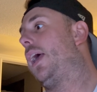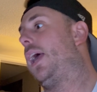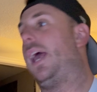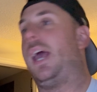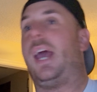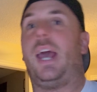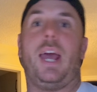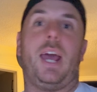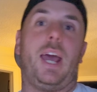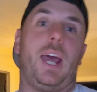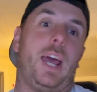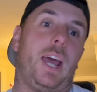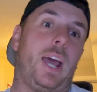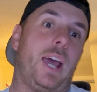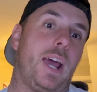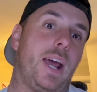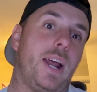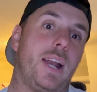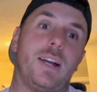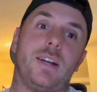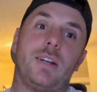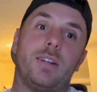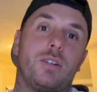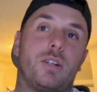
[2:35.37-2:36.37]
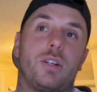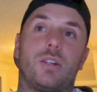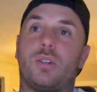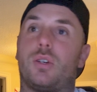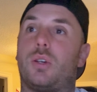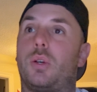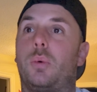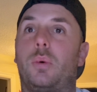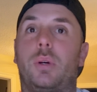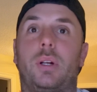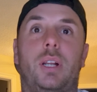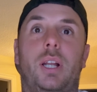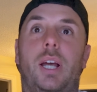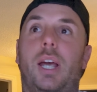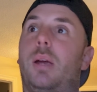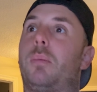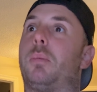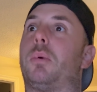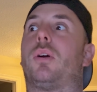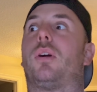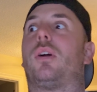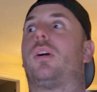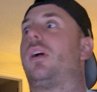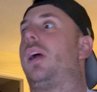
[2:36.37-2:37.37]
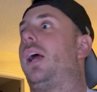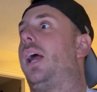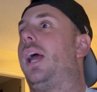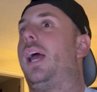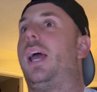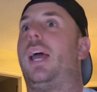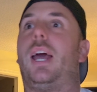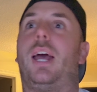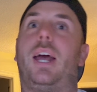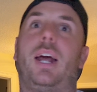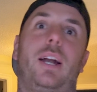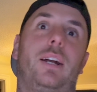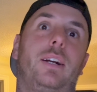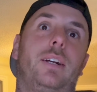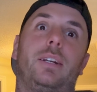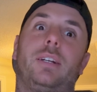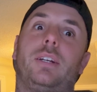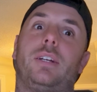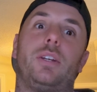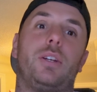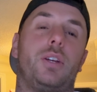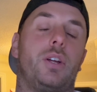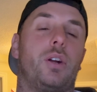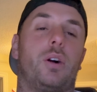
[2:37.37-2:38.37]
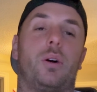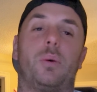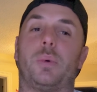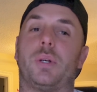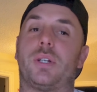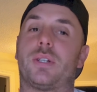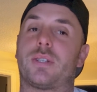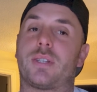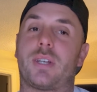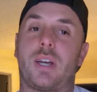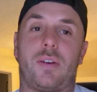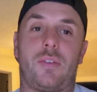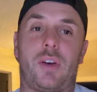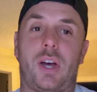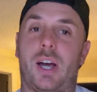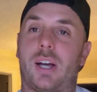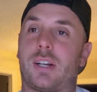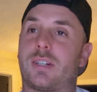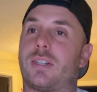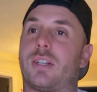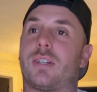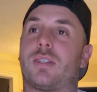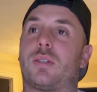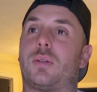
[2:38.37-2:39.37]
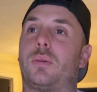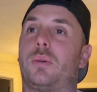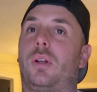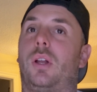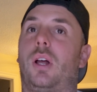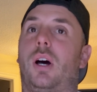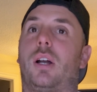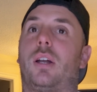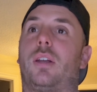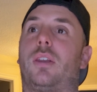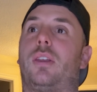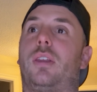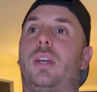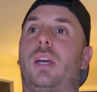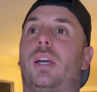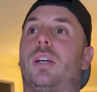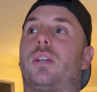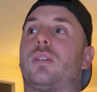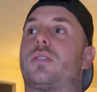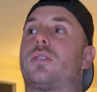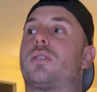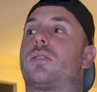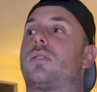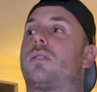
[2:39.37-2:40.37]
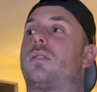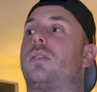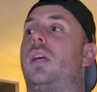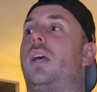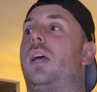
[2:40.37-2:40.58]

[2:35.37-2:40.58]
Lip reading: and doing labor, and we just have access to a lot of things